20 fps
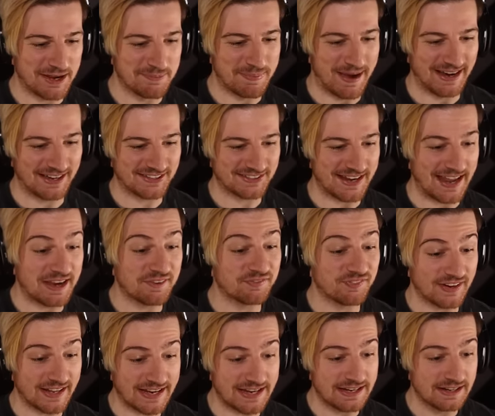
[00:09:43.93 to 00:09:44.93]
get back
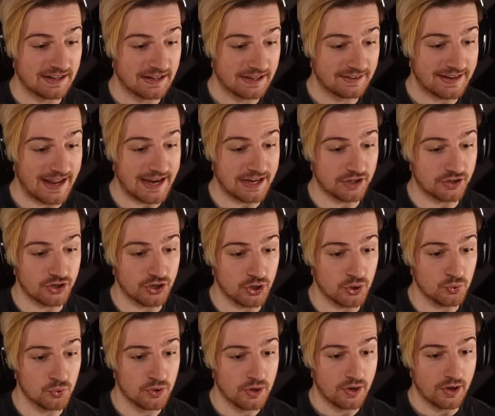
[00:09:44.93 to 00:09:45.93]
safely. Thank
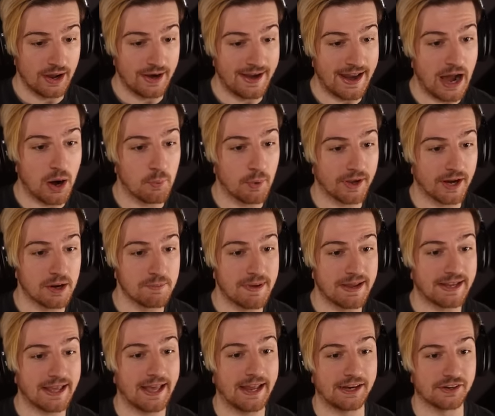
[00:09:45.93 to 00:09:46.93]
you. And now we're gonna
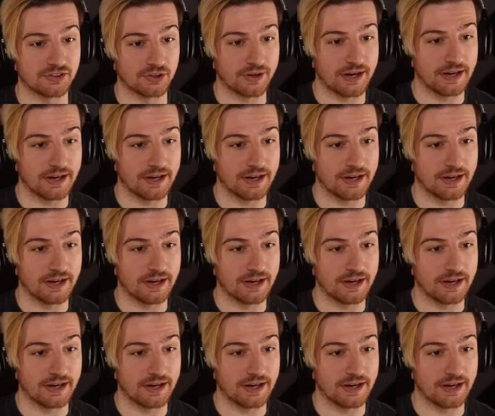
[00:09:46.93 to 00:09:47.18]
make haste.